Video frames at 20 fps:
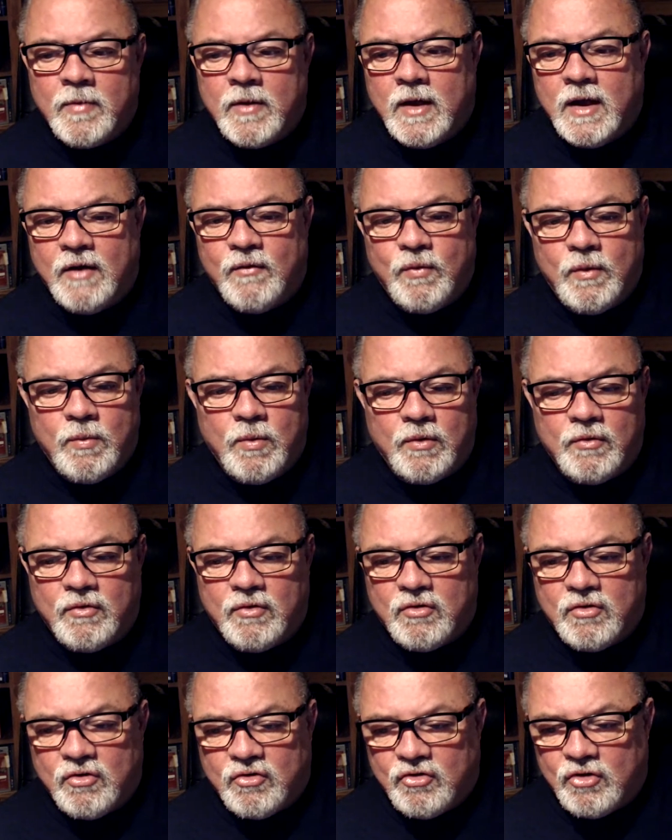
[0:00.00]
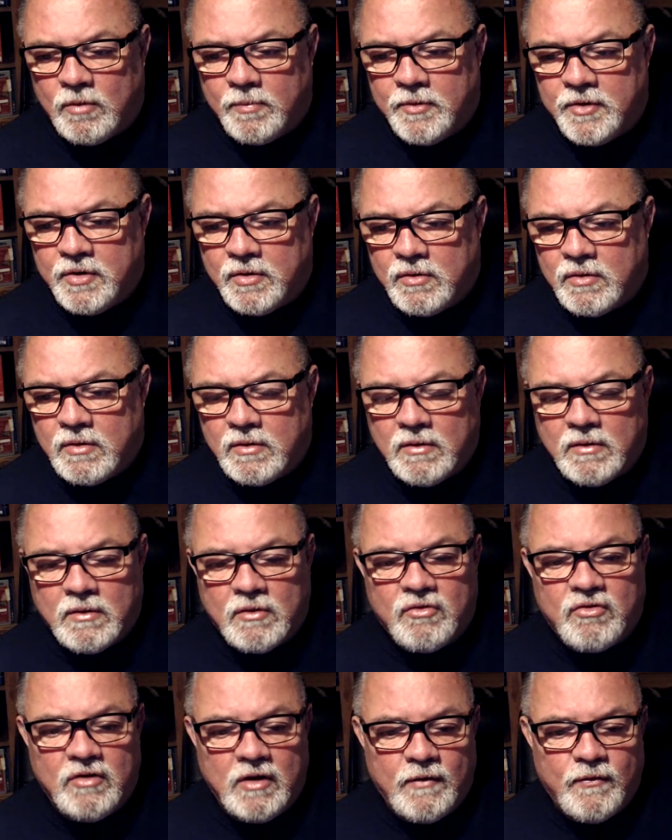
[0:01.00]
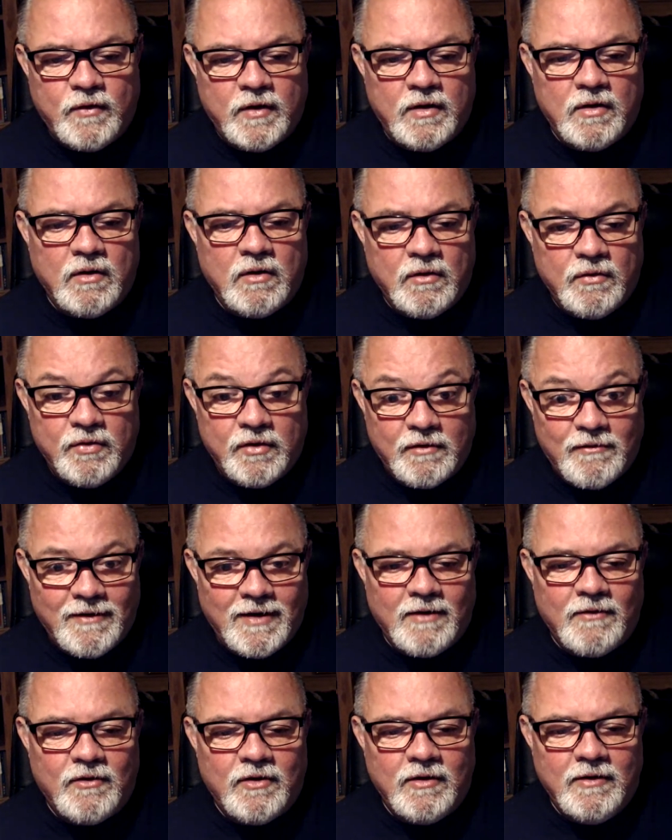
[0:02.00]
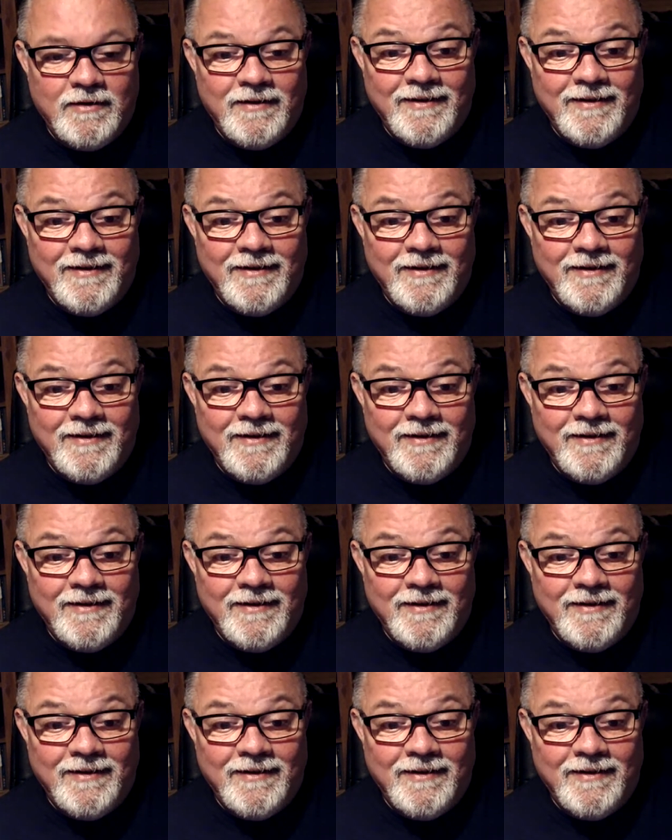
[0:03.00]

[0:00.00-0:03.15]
If we want to stop the dog sniffing on the ground,